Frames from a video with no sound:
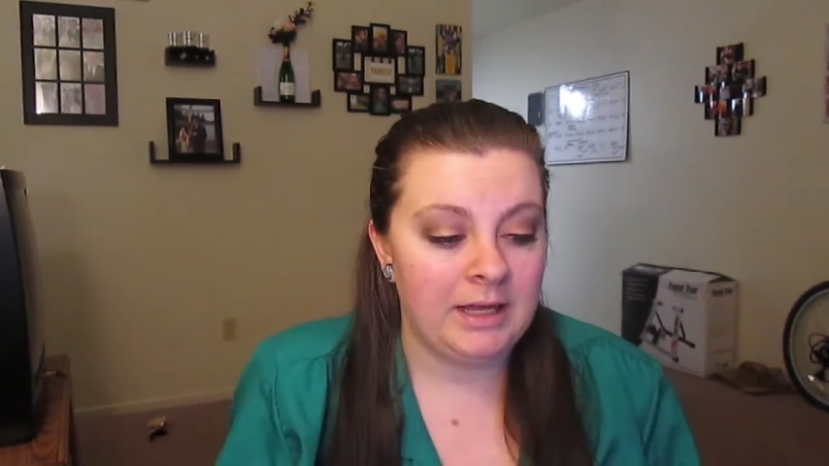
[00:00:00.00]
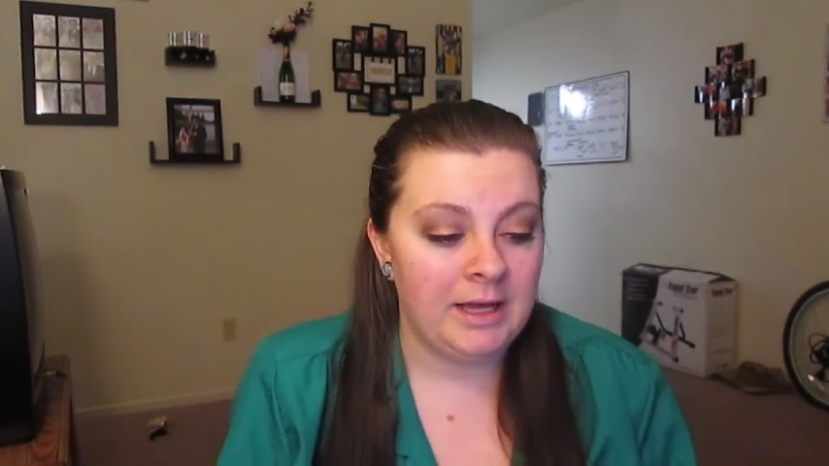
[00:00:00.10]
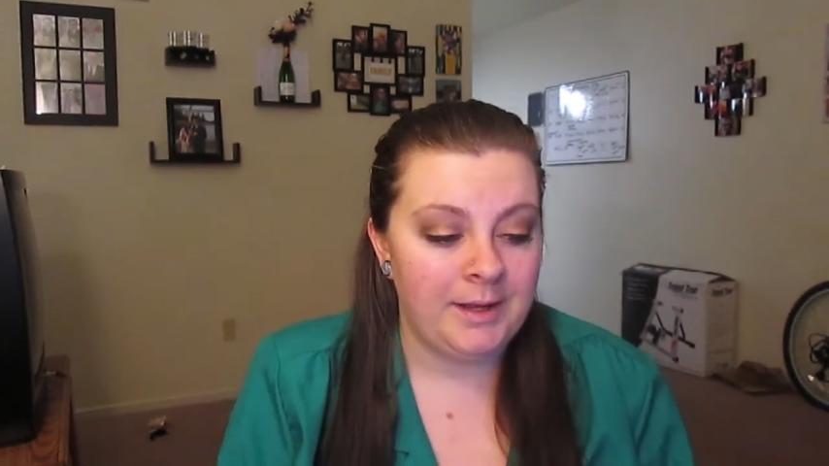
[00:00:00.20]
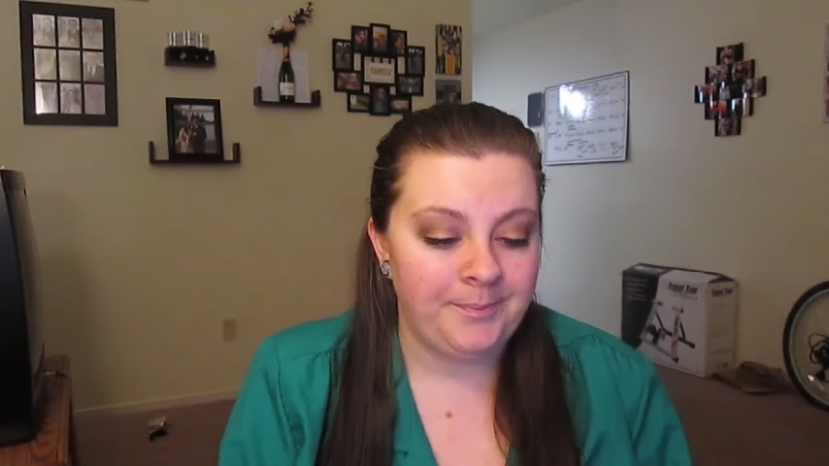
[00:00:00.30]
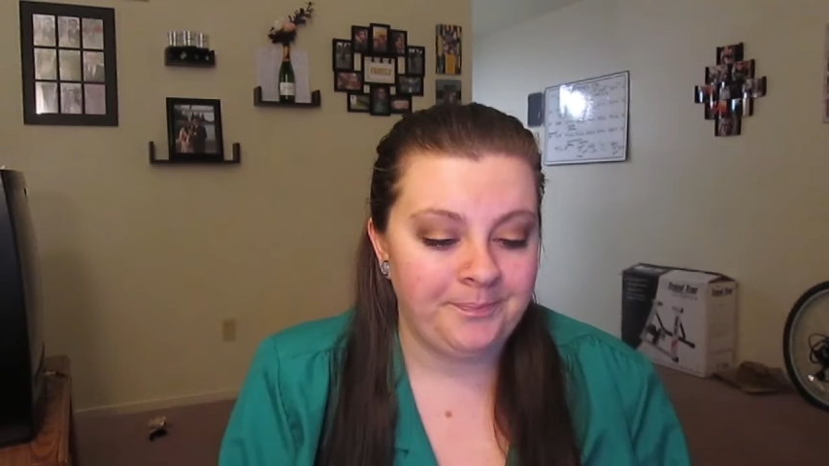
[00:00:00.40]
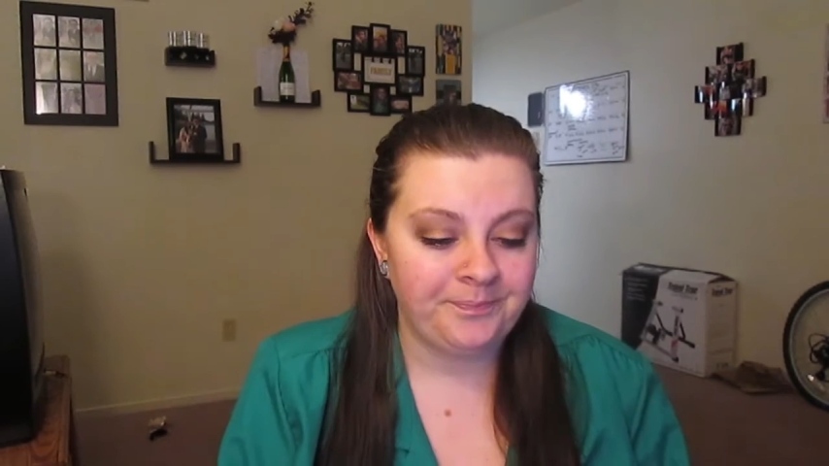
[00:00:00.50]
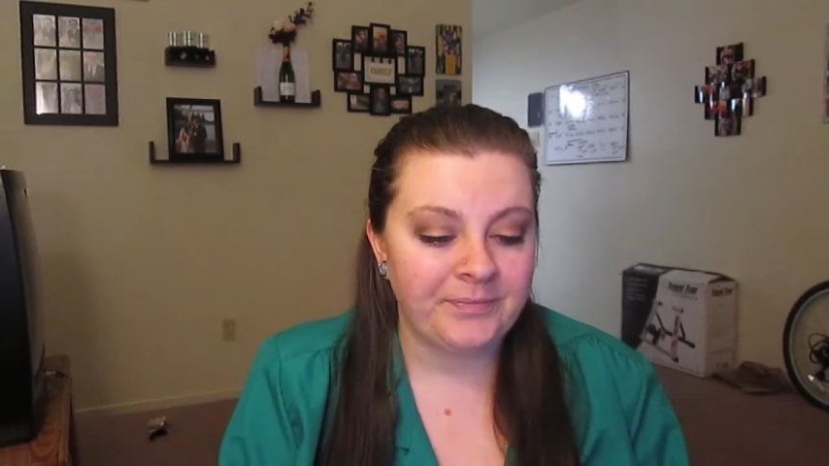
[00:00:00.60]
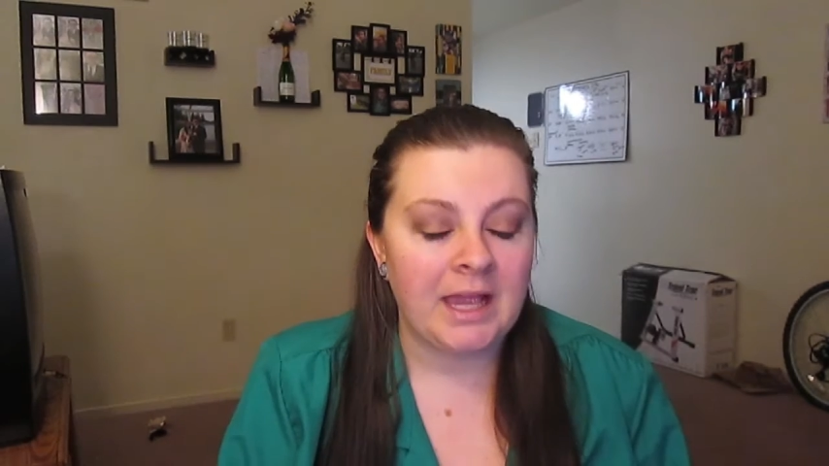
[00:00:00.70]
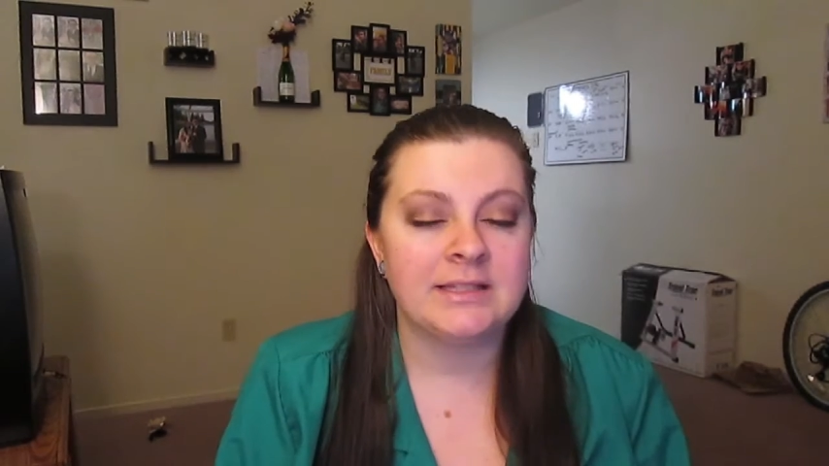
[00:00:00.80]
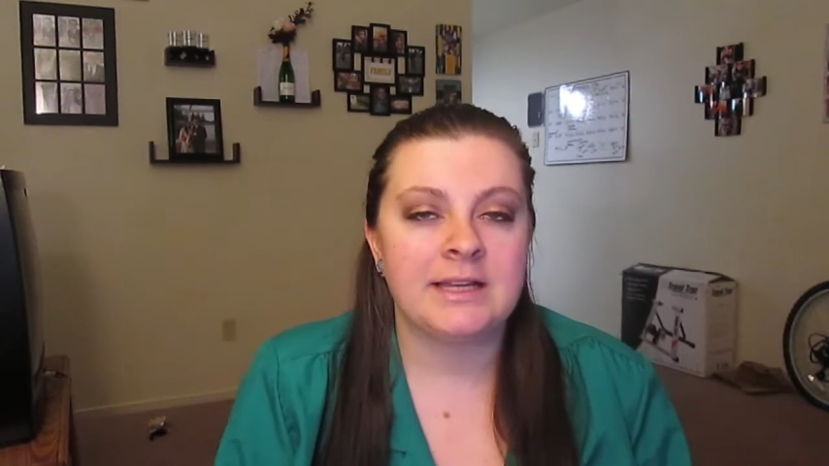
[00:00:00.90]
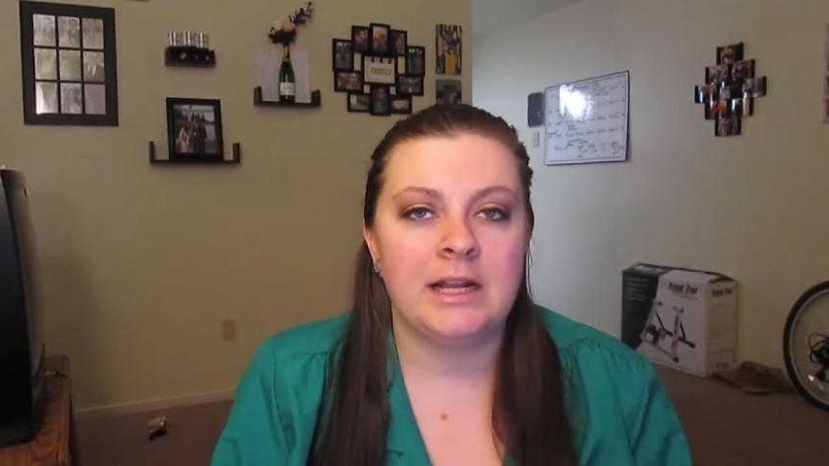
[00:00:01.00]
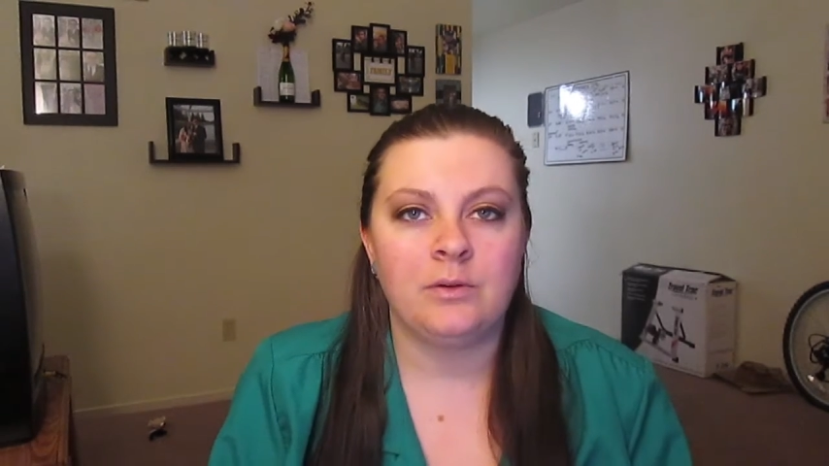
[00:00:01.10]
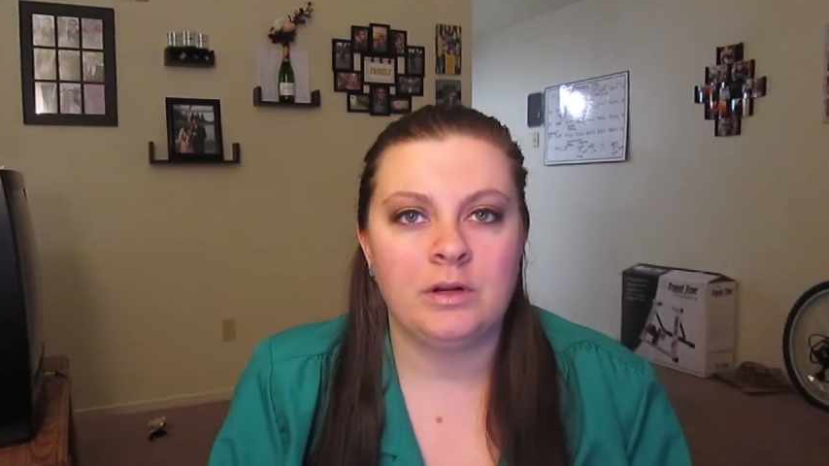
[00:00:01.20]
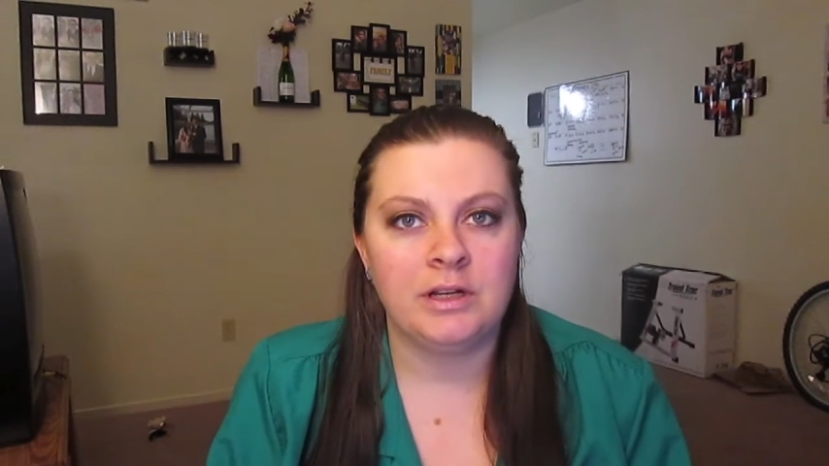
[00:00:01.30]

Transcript: Um, I just kind of wanted